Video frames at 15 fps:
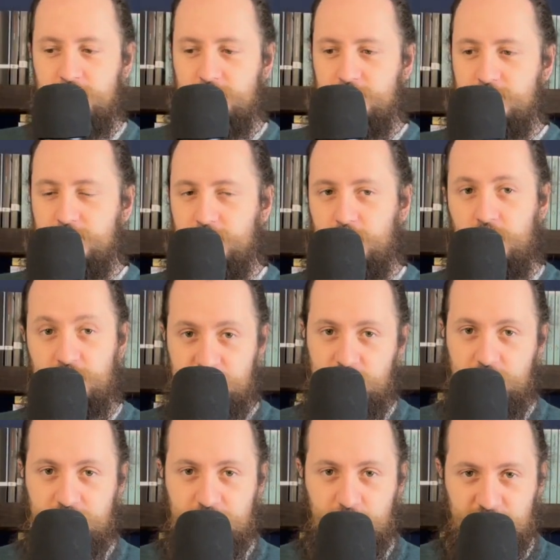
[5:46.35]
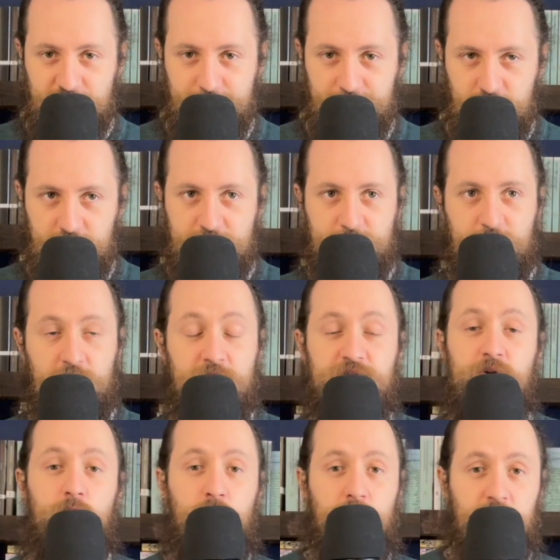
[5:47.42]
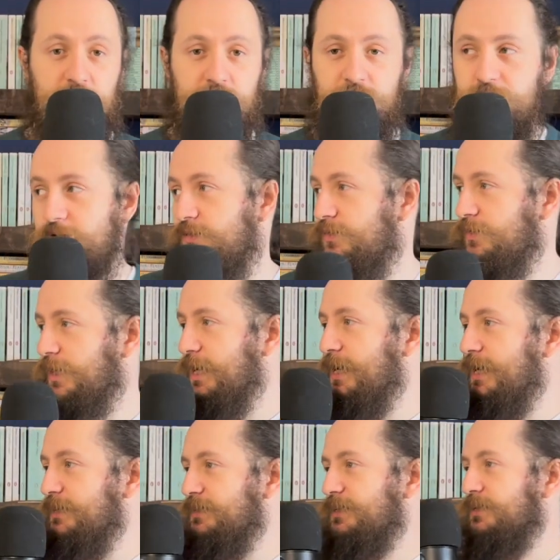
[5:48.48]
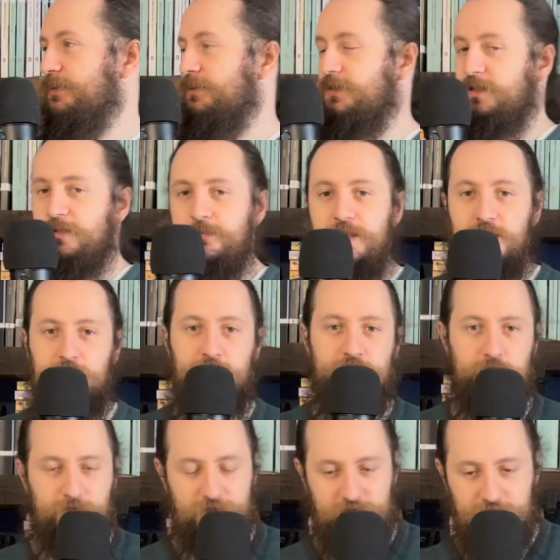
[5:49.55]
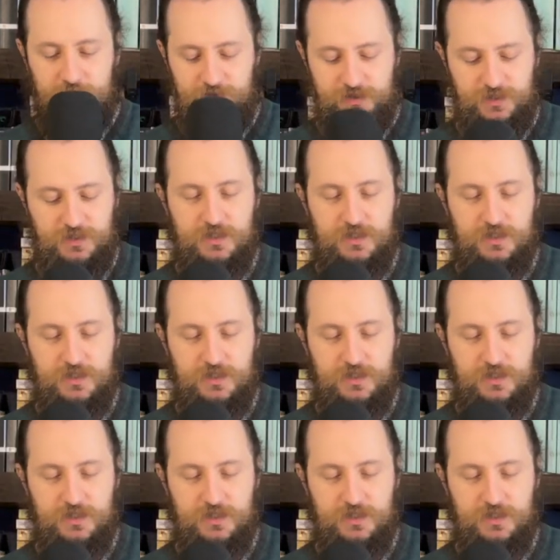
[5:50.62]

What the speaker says: also store some books, but also work and make YouTube videos,